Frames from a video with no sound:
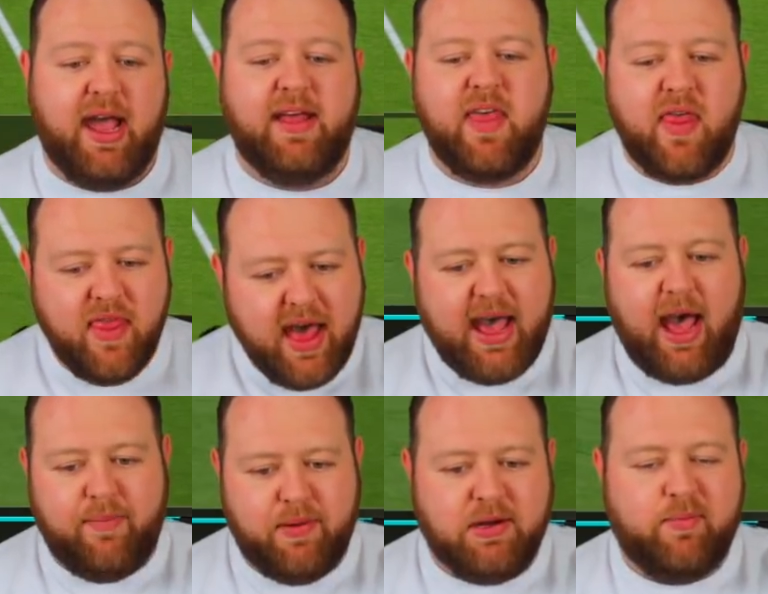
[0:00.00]
And then that
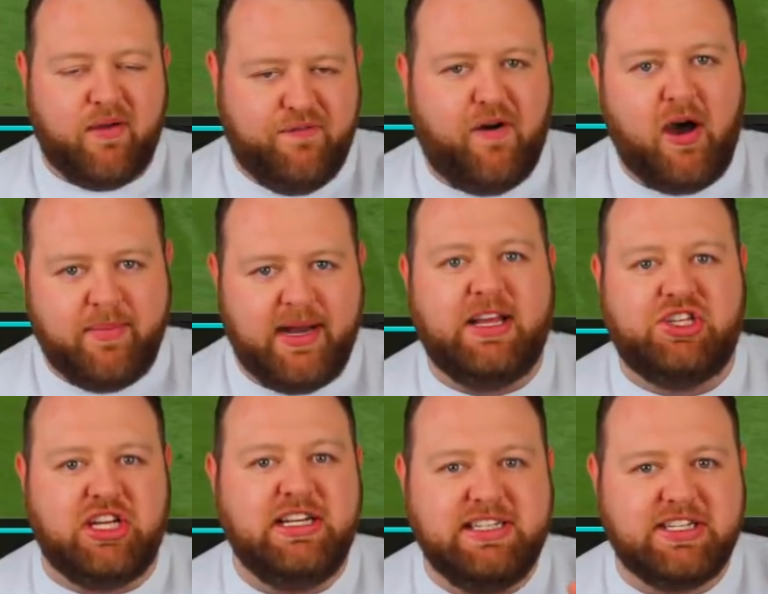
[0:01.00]
happened, my fireman
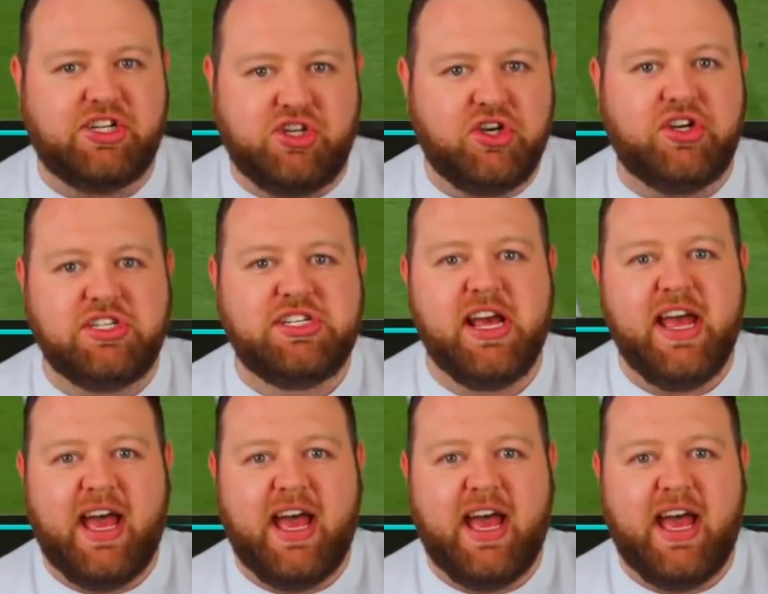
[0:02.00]
actually did a good